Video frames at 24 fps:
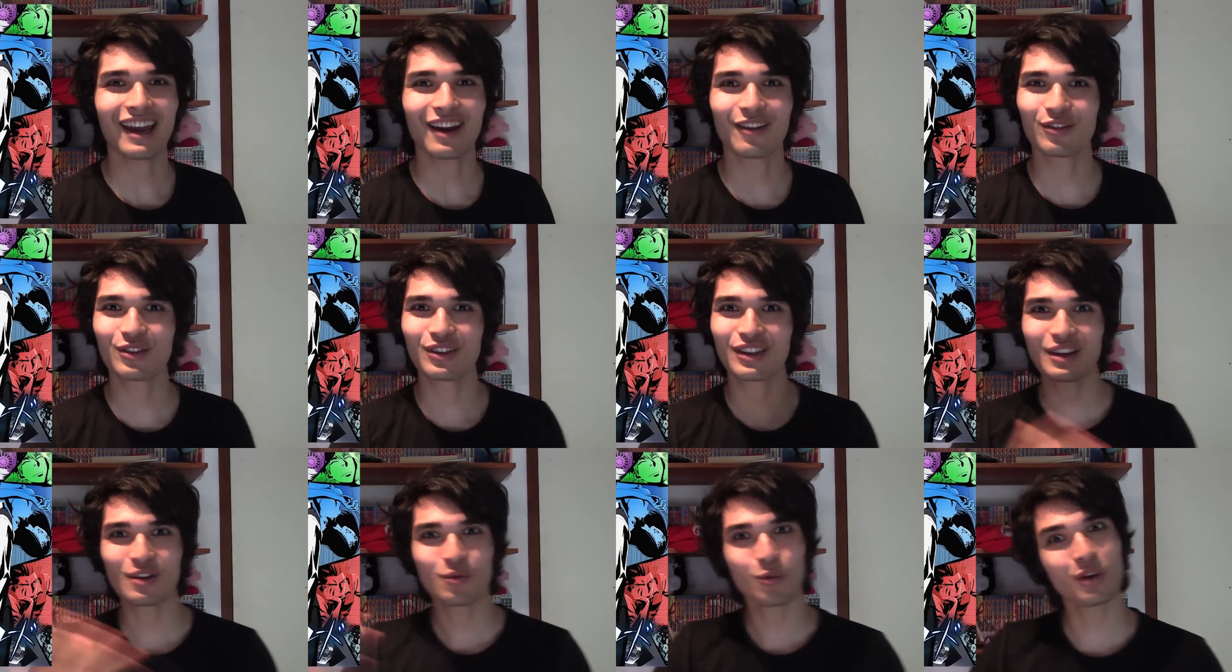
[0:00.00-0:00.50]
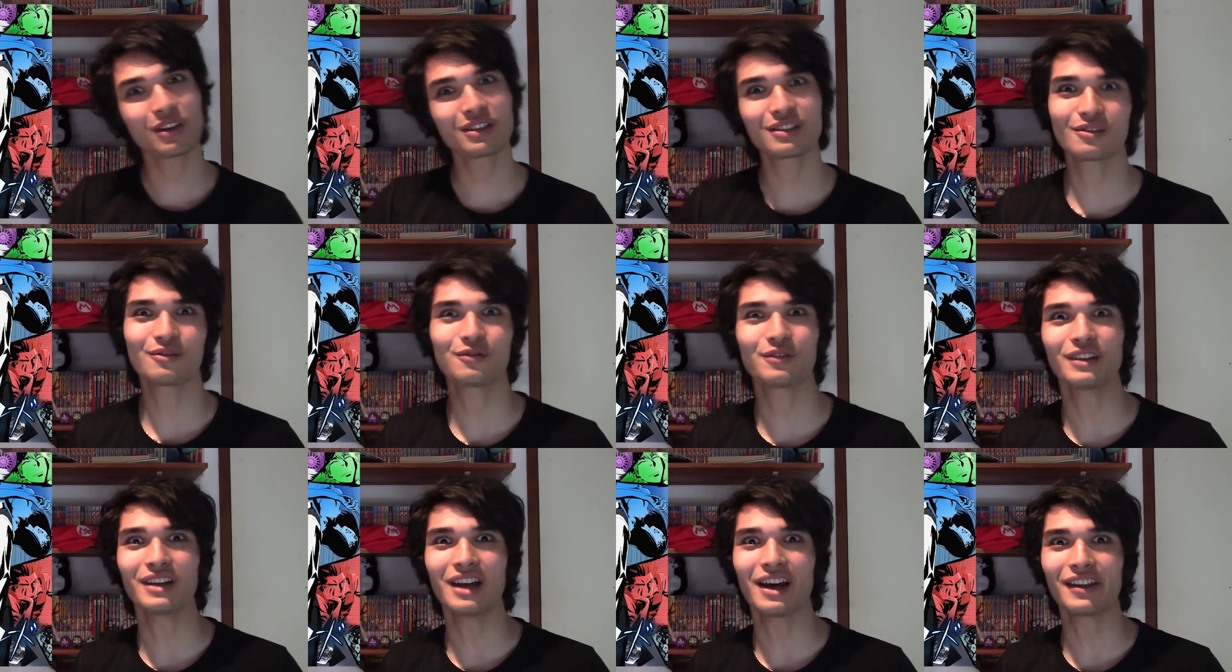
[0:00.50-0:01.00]
everything
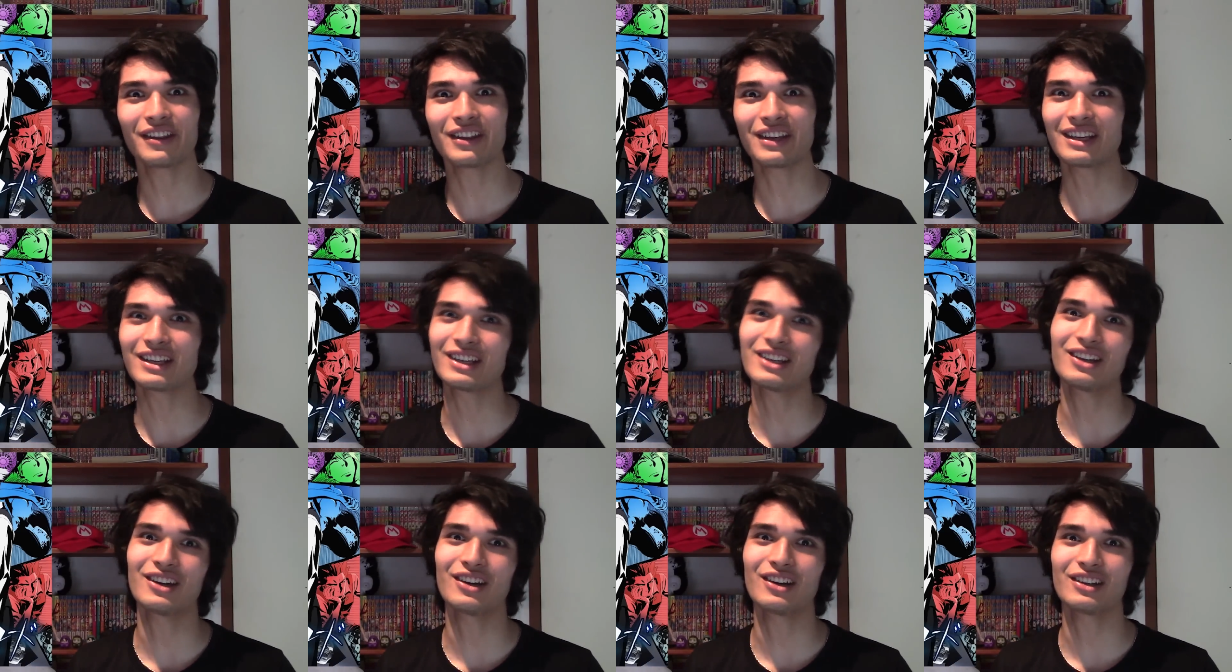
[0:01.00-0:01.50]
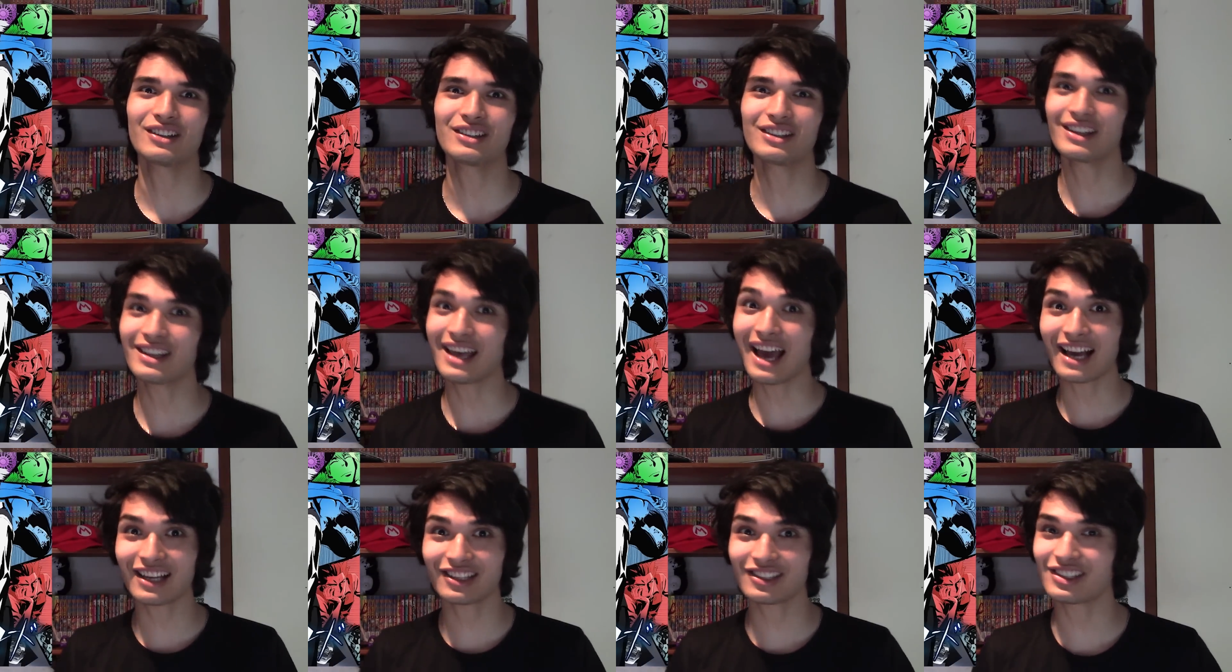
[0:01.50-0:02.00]
wasn't for nothing. You know,
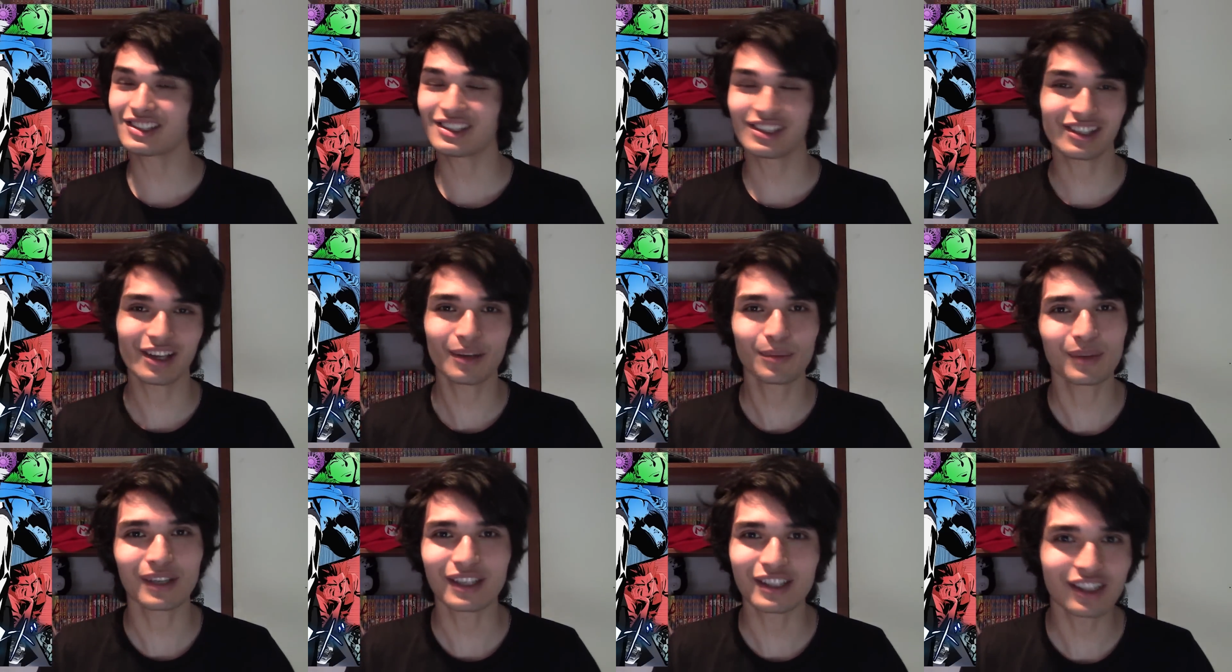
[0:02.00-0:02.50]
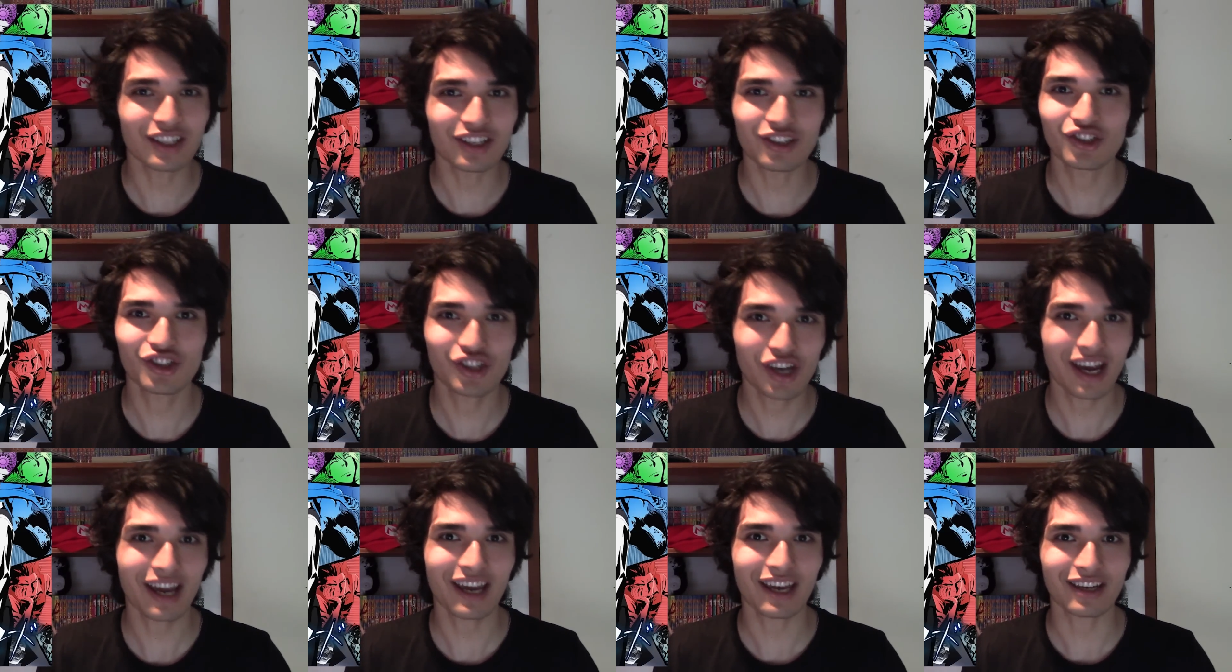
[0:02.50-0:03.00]
actually something did
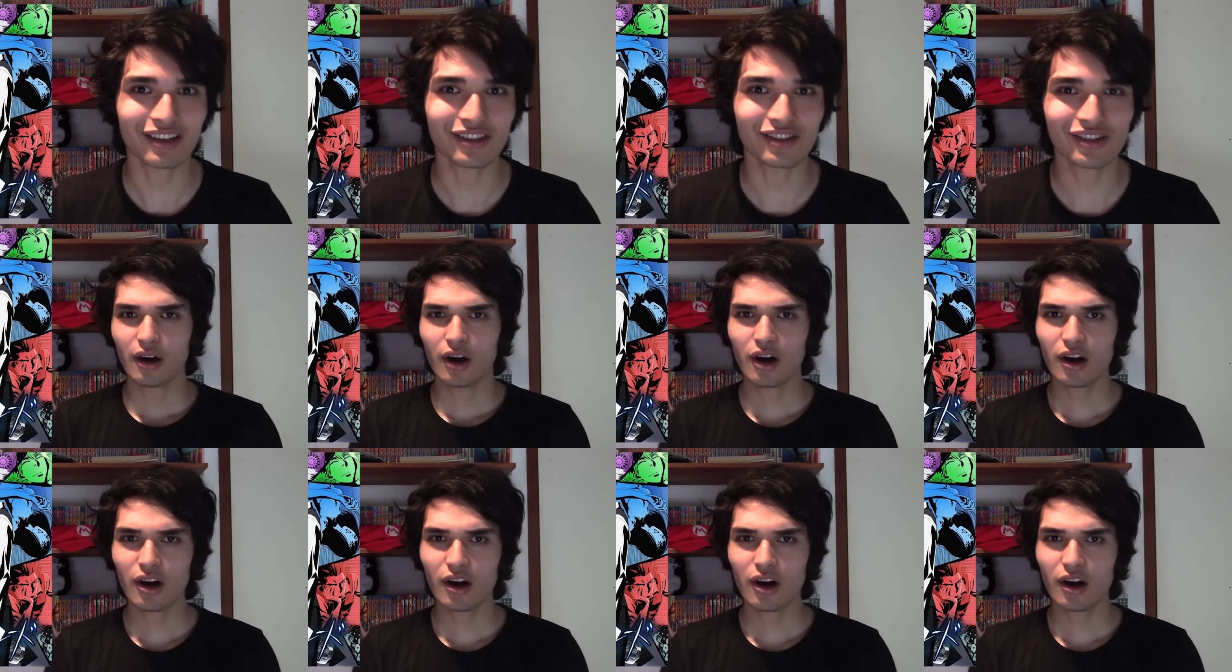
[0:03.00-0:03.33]
change.